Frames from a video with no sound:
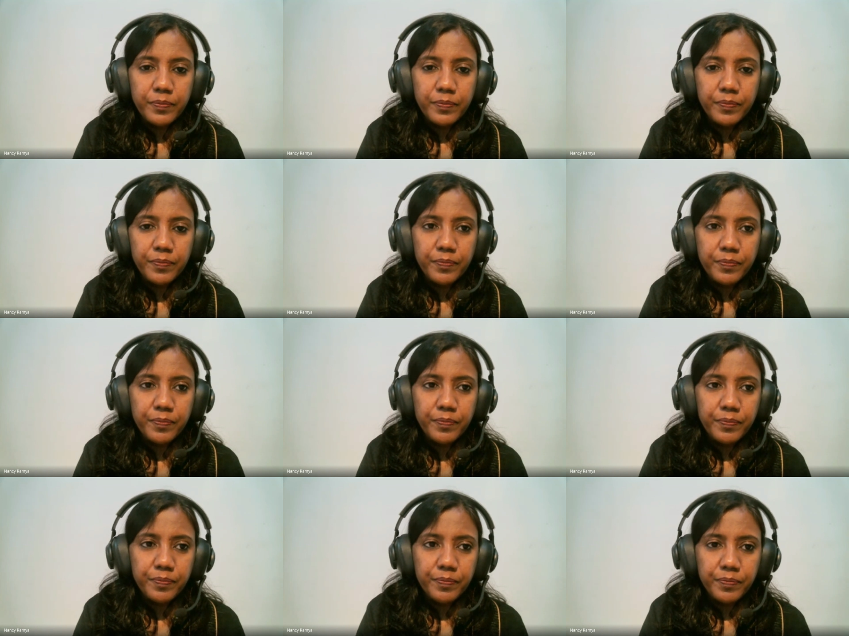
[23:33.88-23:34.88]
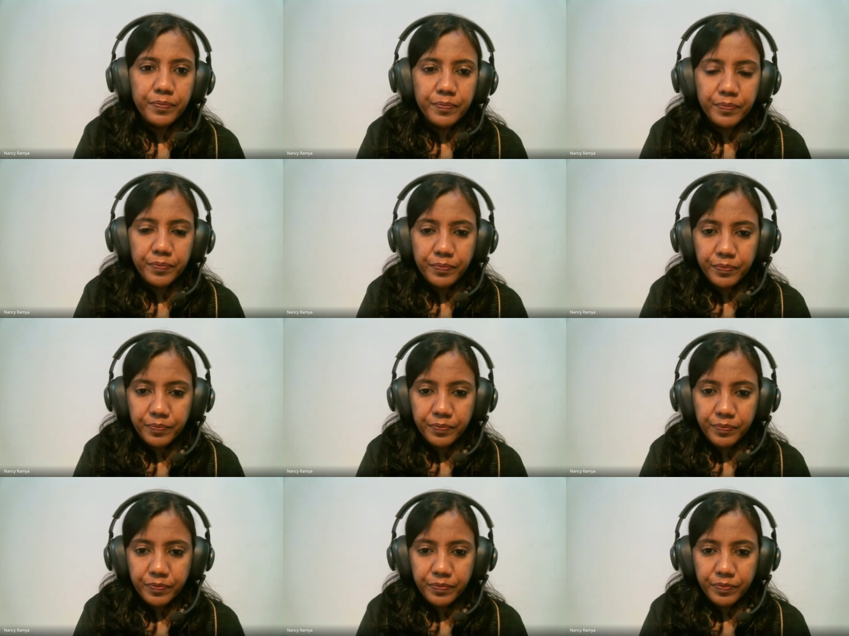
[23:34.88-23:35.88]

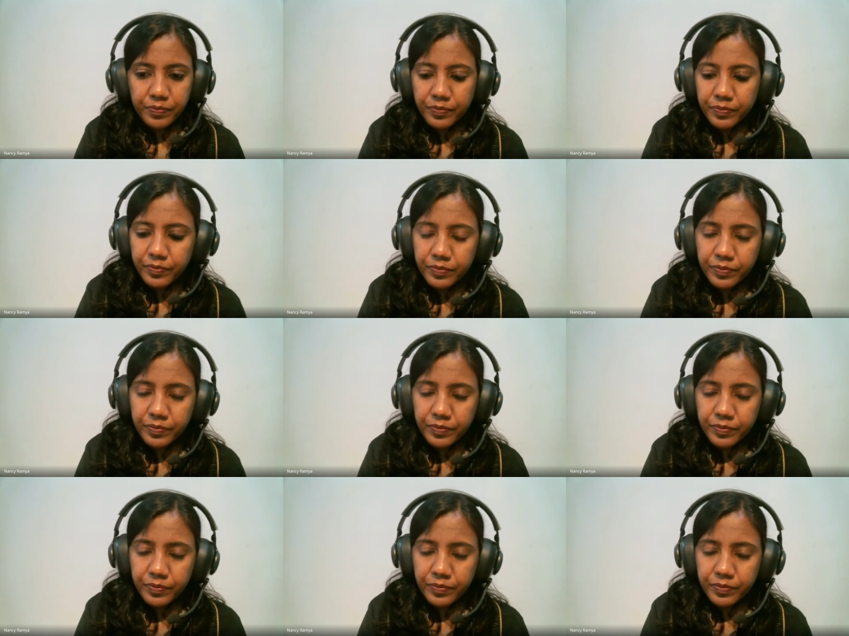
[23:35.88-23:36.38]
Nothing is said.